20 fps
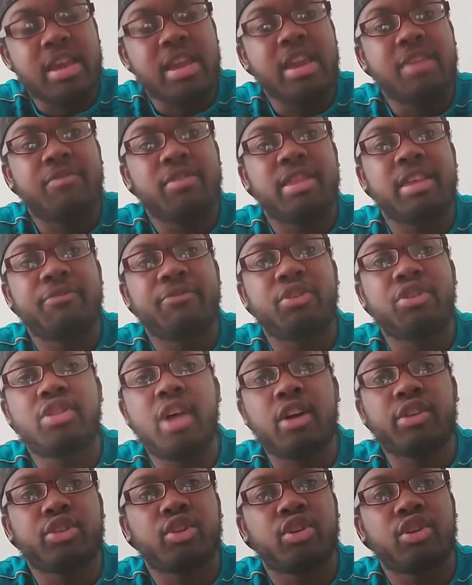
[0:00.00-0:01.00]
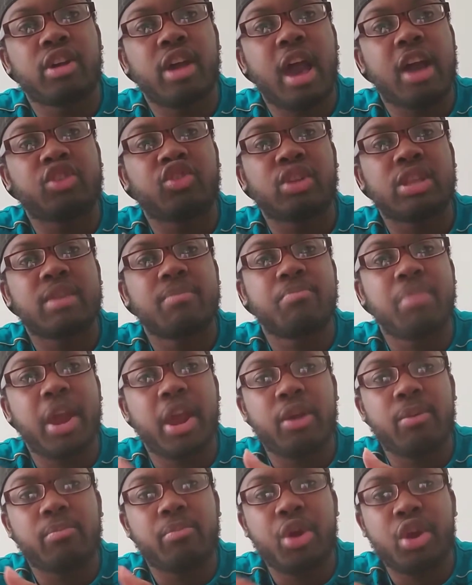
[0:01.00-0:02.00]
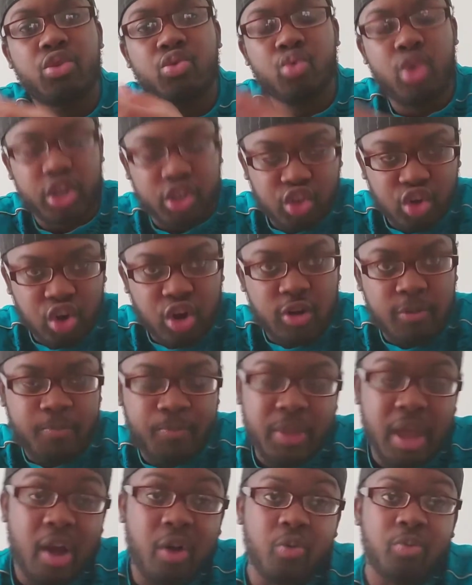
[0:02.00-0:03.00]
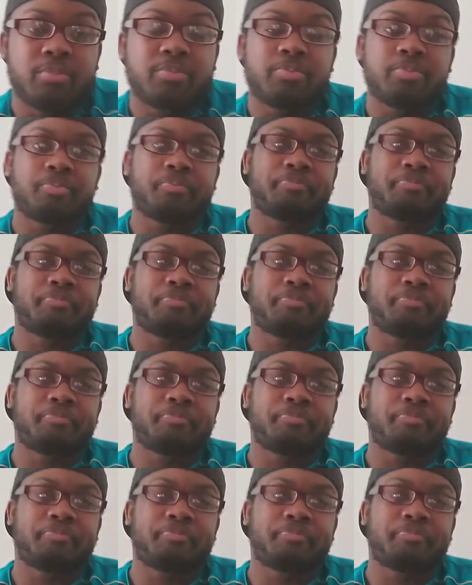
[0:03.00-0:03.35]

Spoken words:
even if the doctor actually brainwashed her. Now,